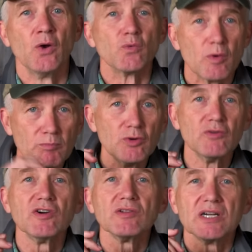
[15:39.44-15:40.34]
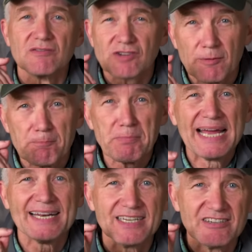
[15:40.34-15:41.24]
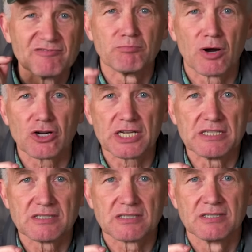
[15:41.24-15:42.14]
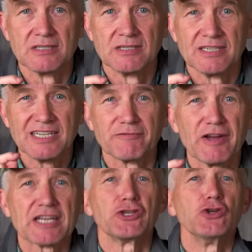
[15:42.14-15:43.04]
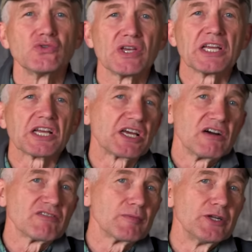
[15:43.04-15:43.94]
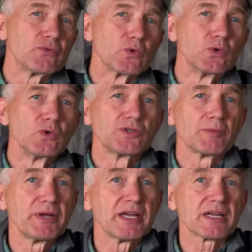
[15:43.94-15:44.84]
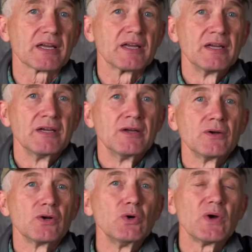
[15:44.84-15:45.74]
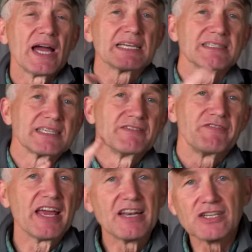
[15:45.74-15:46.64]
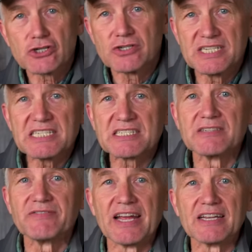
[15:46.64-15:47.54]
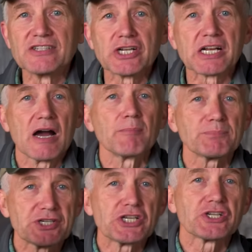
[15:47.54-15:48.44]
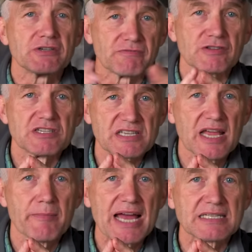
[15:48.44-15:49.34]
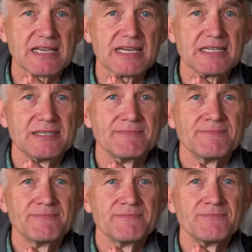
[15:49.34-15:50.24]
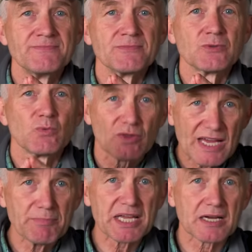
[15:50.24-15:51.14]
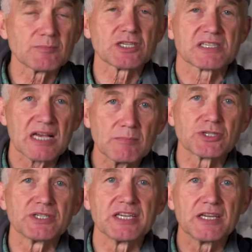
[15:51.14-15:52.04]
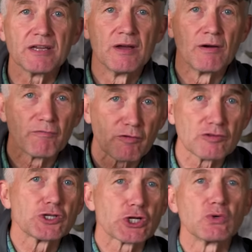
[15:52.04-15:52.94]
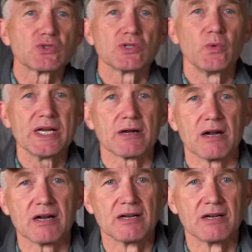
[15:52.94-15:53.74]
Removal of competitive markets. In effect, using government rule to pick who has the advantage or disadvantage in competition for the same asset. Well, that becomes a subsidy for the chosen winner.